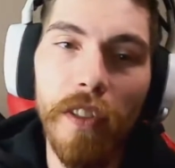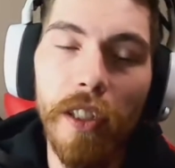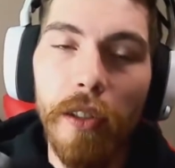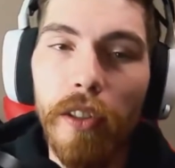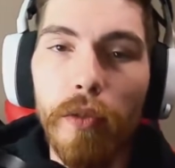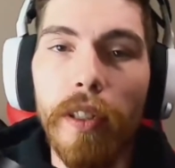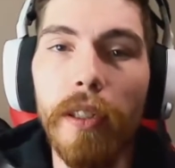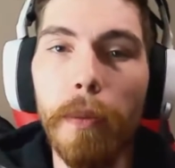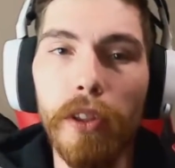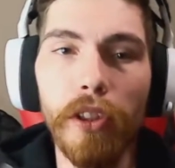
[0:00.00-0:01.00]
It is greatly
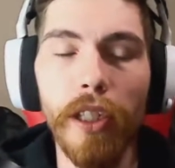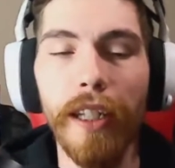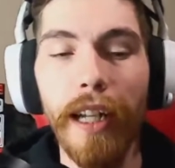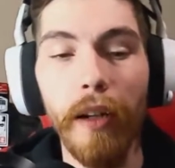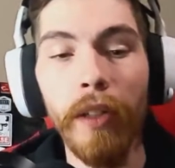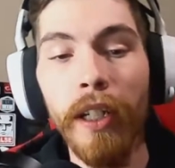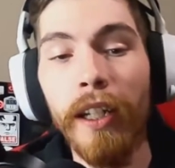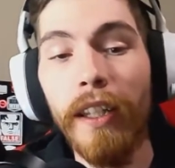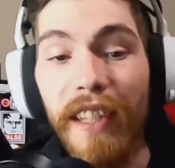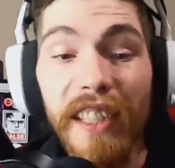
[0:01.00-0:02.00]
appreciated. Now,
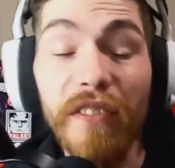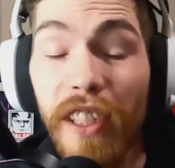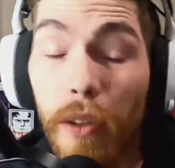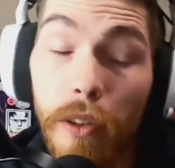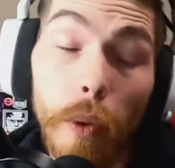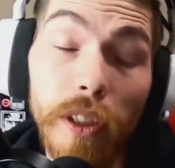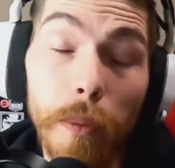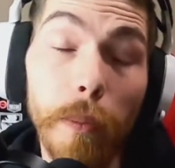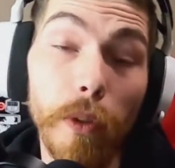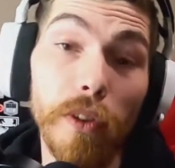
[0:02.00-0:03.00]
this video is going to be
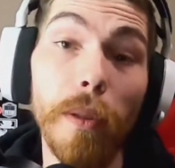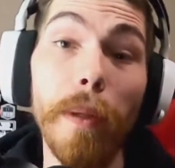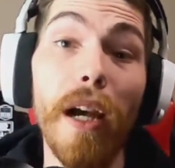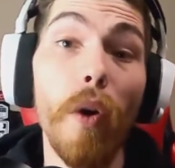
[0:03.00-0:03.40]
mostly about